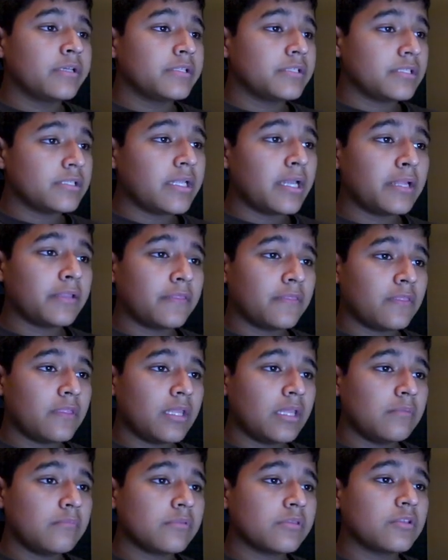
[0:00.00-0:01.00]
slide
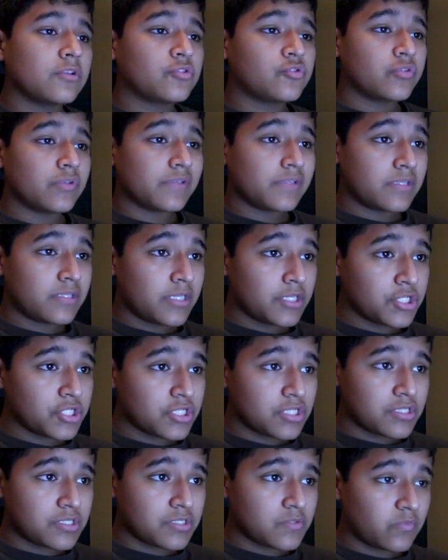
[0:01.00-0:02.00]
themes,
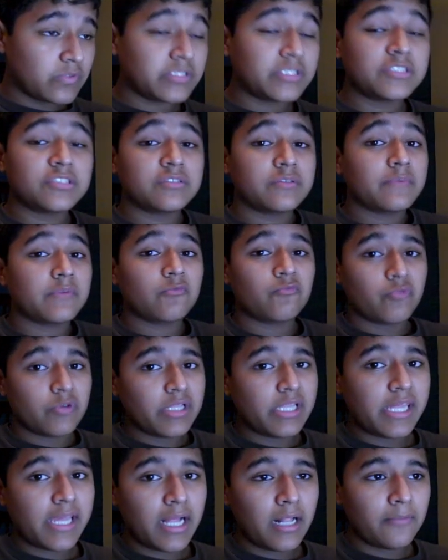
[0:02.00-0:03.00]
transitions, which is
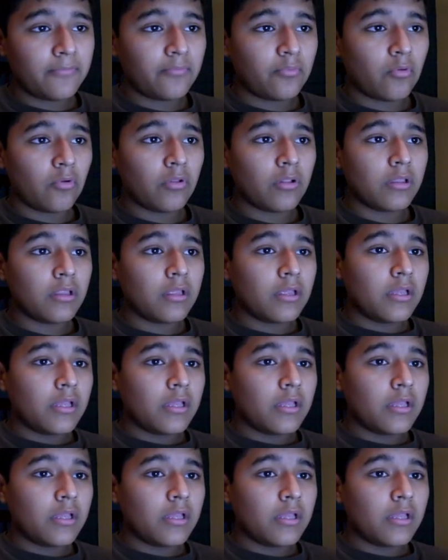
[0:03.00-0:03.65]
really helpful.